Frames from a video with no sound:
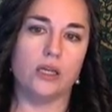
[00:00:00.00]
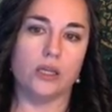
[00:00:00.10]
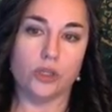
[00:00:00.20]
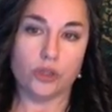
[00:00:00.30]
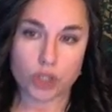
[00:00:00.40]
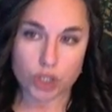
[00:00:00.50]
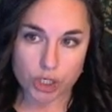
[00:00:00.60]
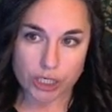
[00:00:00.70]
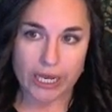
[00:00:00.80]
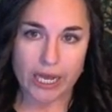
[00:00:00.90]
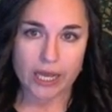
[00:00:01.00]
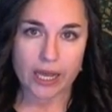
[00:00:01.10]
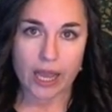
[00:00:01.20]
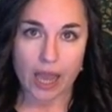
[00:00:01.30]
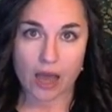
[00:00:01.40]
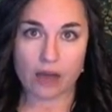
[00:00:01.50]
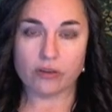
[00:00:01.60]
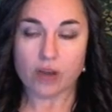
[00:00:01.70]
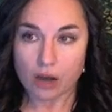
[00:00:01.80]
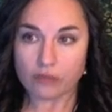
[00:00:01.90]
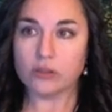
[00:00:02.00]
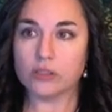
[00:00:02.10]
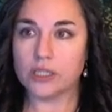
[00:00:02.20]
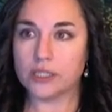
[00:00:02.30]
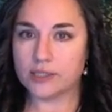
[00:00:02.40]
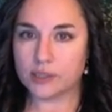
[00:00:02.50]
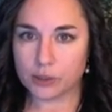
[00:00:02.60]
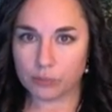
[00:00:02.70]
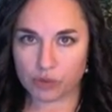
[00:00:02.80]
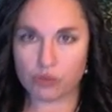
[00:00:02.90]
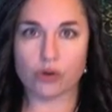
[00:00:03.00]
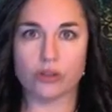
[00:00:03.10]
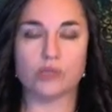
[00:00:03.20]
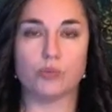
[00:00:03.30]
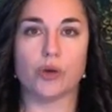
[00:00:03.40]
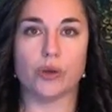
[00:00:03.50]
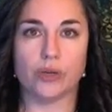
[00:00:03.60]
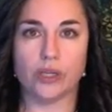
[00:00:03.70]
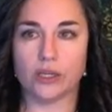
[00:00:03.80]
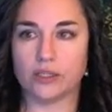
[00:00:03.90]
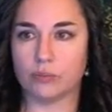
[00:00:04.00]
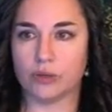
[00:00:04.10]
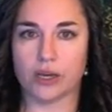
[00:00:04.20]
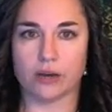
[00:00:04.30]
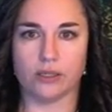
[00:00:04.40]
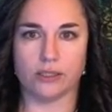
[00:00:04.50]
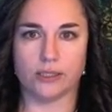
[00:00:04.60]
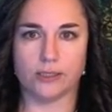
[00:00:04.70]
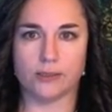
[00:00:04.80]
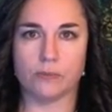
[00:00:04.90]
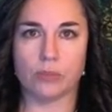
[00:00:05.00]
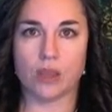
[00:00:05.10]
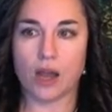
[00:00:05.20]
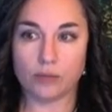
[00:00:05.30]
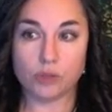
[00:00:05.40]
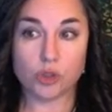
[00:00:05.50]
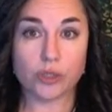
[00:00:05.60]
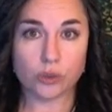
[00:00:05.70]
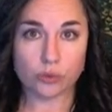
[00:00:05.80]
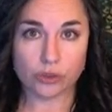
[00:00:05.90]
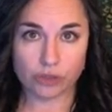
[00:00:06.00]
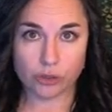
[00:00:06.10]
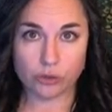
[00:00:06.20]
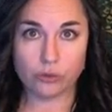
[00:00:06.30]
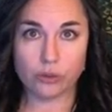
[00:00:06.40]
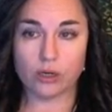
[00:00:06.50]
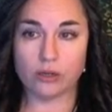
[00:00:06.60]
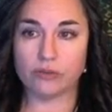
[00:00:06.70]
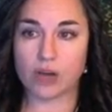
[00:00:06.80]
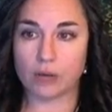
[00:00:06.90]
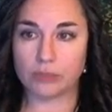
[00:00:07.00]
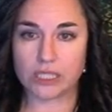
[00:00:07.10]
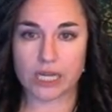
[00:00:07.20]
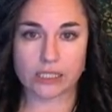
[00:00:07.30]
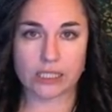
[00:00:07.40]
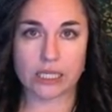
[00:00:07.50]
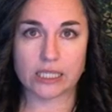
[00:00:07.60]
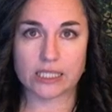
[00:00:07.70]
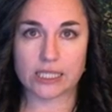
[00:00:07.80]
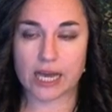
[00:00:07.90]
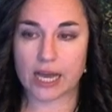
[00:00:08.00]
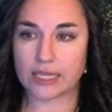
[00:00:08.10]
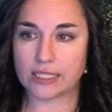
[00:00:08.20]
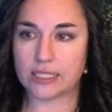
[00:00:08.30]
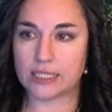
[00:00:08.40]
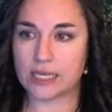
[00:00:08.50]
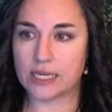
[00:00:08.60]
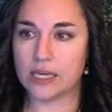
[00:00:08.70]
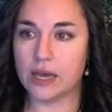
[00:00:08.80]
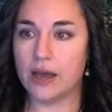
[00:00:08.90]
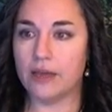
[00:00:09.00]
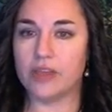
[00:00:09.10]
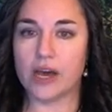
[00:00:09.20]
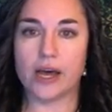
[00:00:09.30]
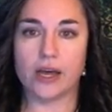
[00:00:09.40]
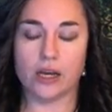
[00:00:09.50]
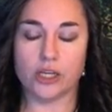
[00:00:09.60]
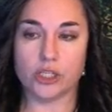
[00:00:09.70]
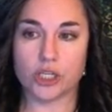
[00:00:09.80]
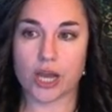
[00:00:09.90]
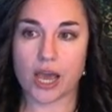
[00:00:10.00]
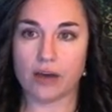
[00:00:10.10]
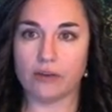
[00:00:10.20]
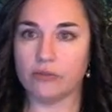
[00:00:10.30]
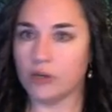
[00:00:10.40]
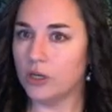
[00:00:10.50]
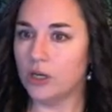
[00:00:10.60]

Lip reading: You should have covered this before this point when you get to precalculus. I'm doing a review of common techniques that I see that you should have